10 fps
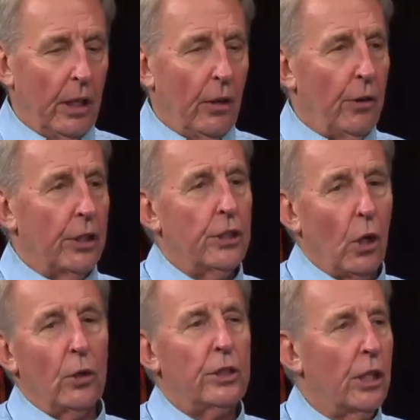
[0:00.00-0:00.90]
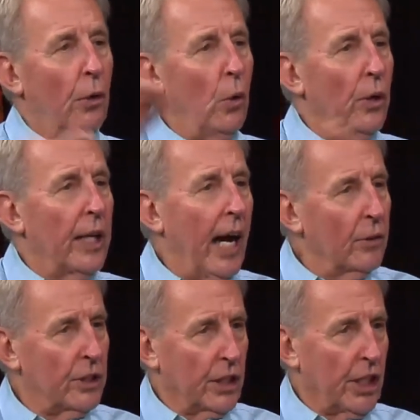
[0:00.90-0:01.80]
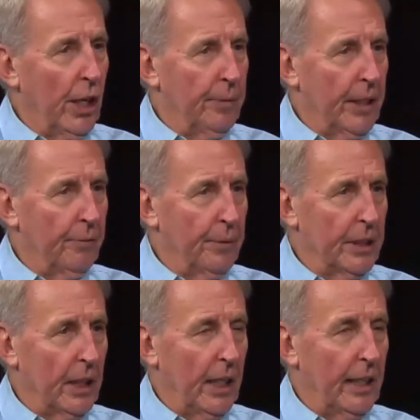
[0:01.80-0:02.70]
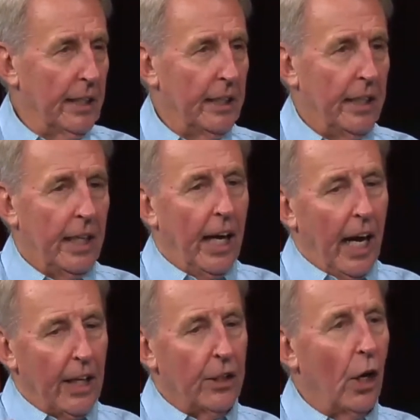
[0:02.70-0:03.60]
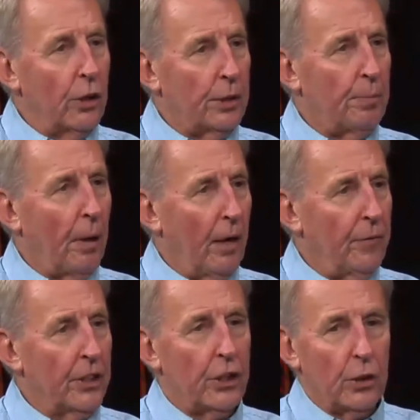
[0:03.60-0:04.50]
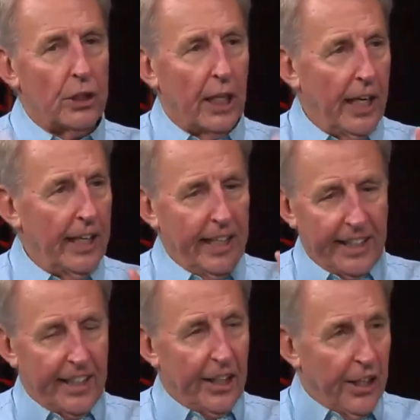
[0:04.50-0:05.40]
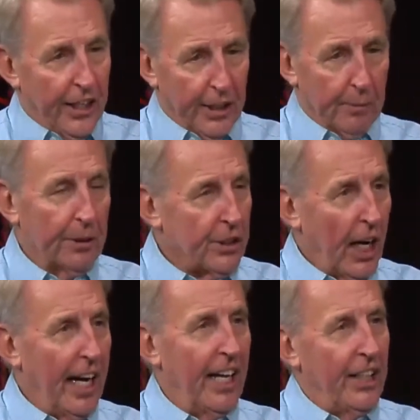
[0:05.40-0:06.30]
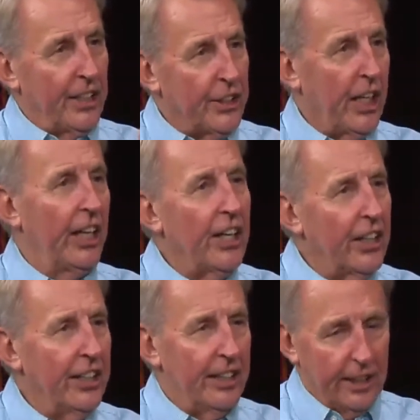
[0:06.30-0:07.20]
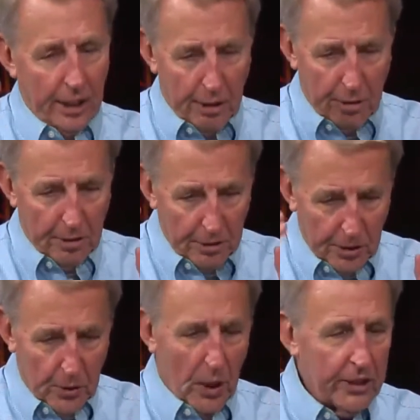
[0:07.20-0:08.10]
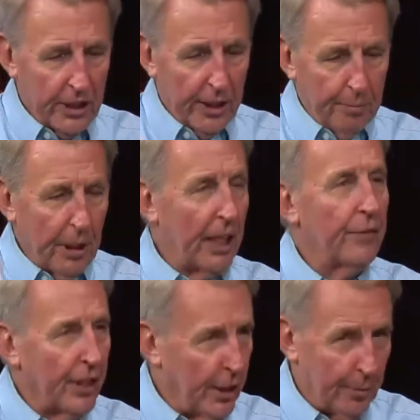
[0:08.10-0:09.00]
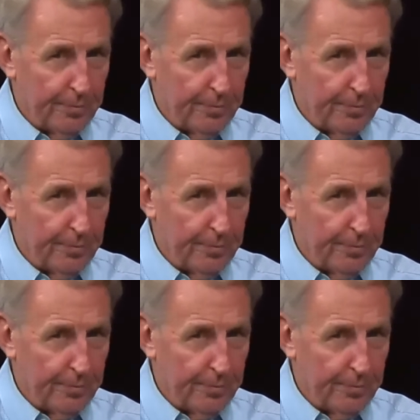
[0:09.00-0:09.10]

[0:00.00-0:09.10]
There's those who announce the coming of Messiah, and those prophets who say, Messiah is here, trust and believe in him.